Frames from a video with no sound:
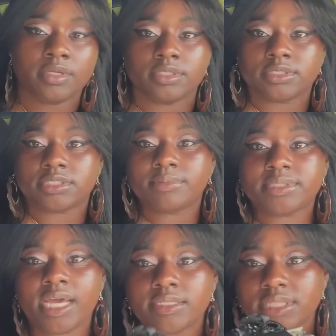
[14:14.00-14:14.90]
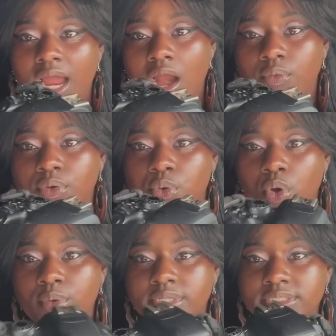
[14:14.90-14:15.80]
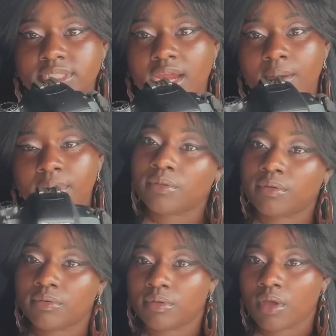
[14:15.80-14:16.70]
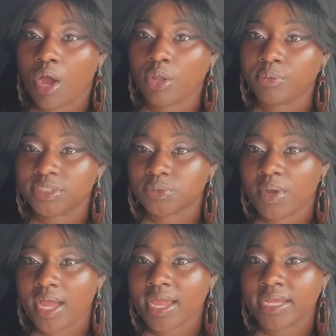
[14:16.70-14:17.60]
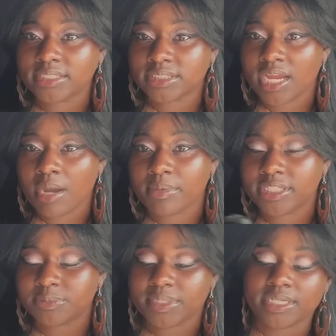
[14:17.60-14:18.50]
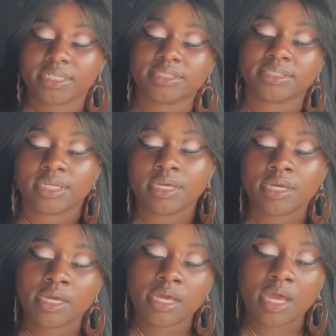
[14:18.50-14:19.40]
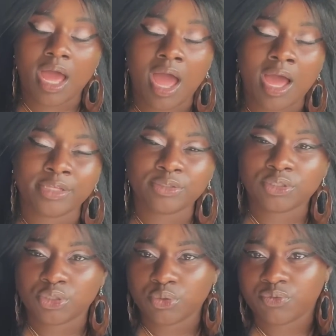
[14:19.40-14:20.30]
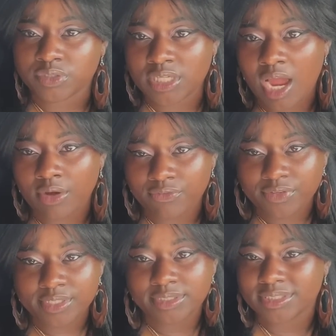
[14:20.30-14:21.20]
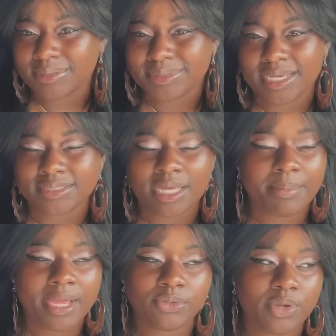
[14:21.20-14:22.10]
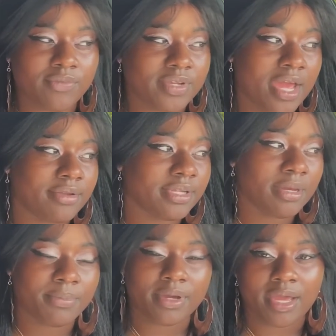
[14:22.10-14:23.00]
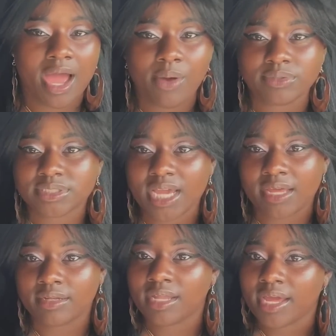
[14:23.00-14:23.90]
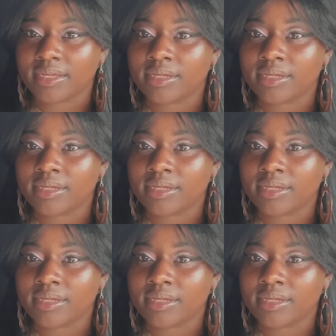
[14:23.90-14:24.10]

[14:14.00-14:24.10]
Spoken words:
sometimes I'll record with this camera. Only reason why I got this camera is because I used to do photography. Sometimes I might do it every now and then, but I was kind of like